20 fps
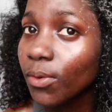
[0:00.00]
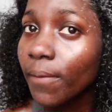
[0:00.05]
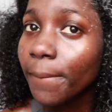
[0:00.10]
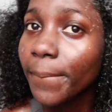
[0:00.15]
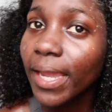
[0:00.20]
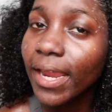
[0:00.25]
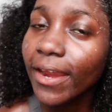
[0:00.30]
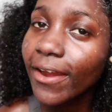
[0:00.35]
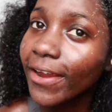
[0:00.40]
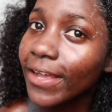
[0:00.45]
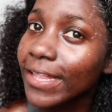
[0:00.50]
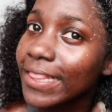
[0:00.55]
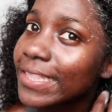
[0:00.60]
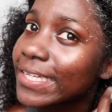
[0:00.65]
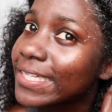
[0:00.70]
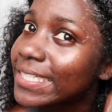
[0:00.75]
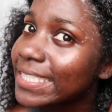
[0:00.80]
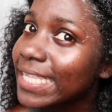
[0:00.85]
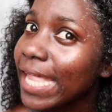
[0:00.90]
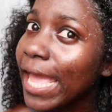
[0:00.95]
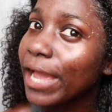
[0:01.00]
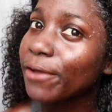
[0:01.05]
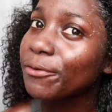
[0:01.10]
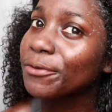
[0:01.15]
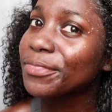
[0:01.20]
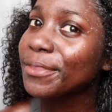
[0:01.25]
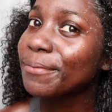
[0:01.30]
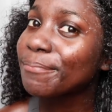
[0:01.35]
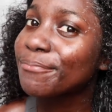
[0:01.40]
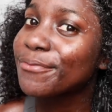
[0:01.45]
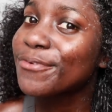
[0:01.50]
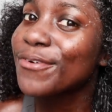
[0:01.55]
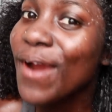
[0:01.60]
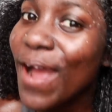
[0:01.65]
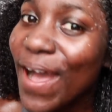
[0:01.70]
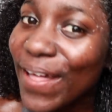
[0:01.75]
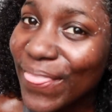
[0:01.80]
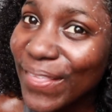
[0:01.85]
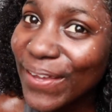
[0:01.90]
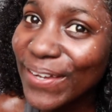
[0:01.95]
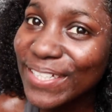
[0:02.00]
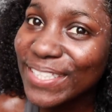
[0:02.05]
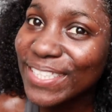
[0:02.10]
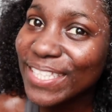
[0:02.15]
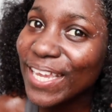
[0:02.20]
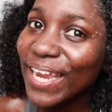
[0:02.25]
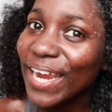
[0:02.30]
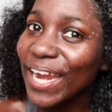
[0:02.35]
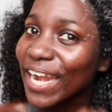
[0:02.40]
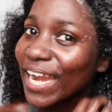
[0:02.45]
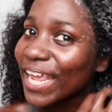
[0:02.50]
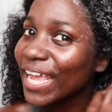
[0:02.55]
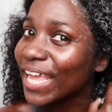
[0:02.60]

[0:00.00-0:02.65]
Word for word: what my hair looks like with the product in